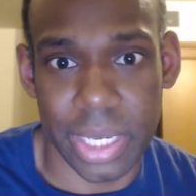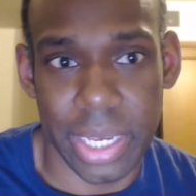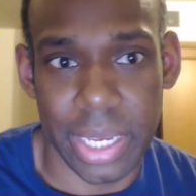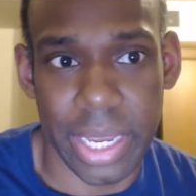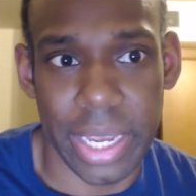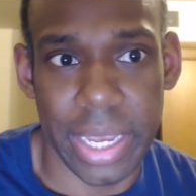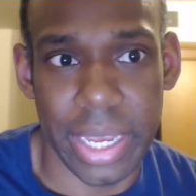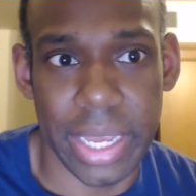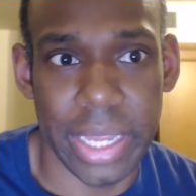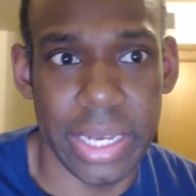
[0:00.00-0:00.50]

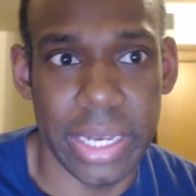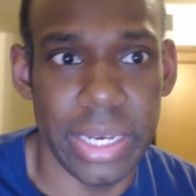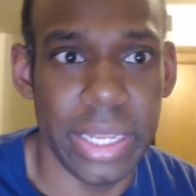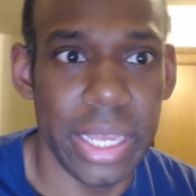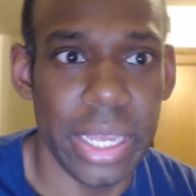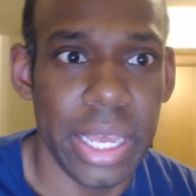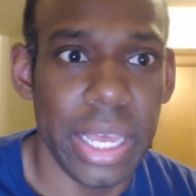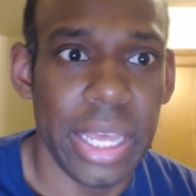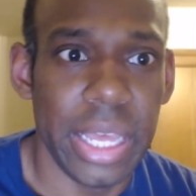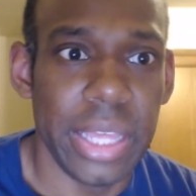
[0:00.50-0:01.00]
And
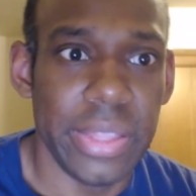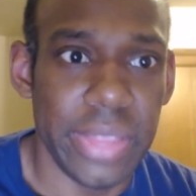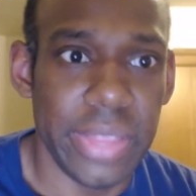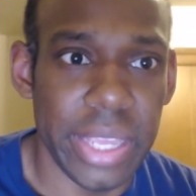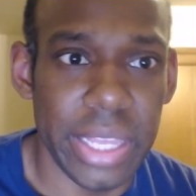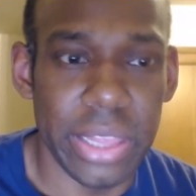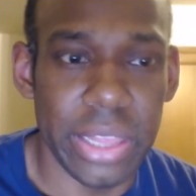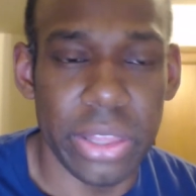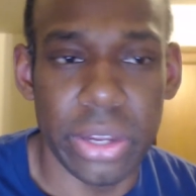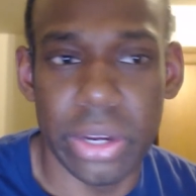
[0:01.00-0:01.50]

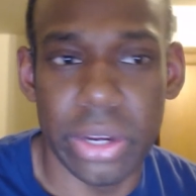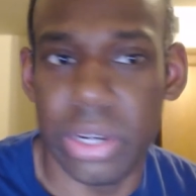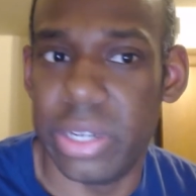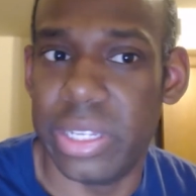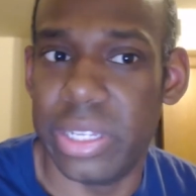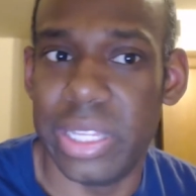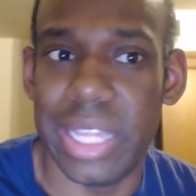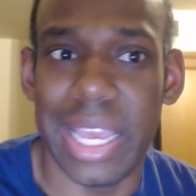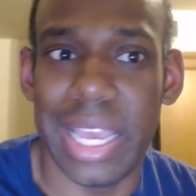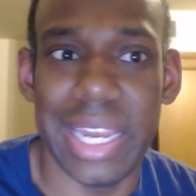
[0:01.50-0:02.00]
they
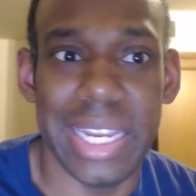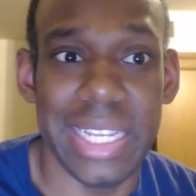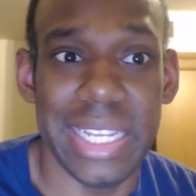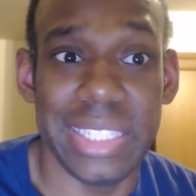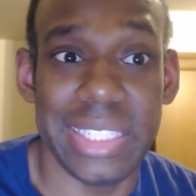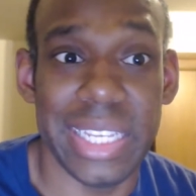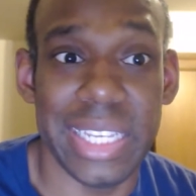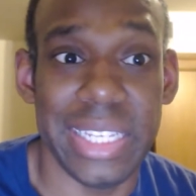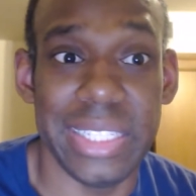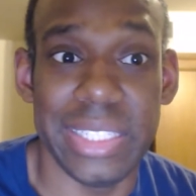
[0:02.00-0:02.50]
learn that
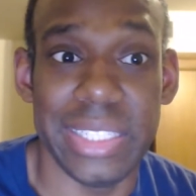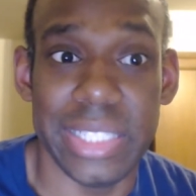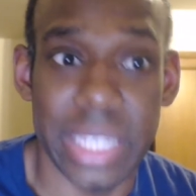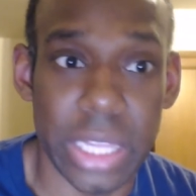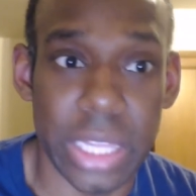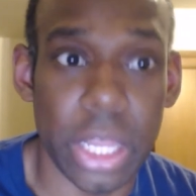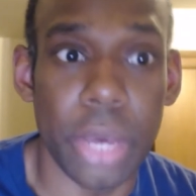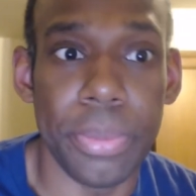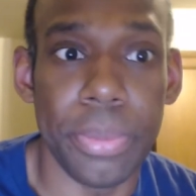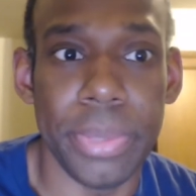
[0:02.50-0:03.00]
it's a
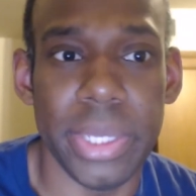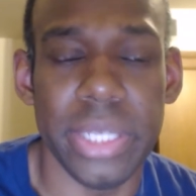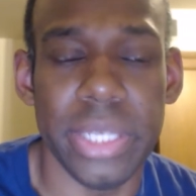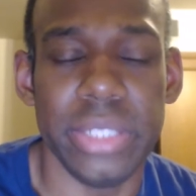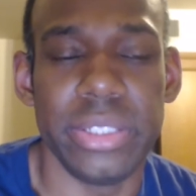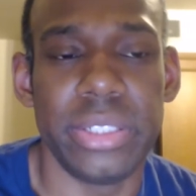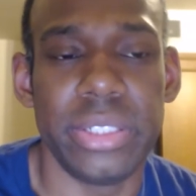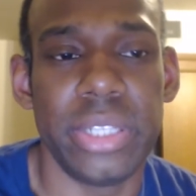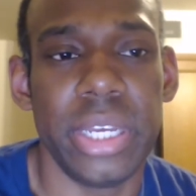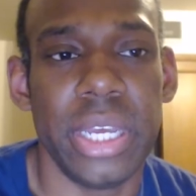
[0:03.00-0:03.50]
Zillo
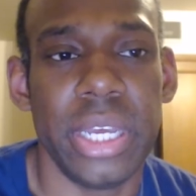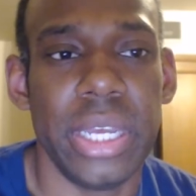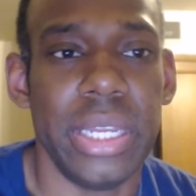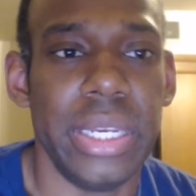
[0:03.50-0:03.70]
beast.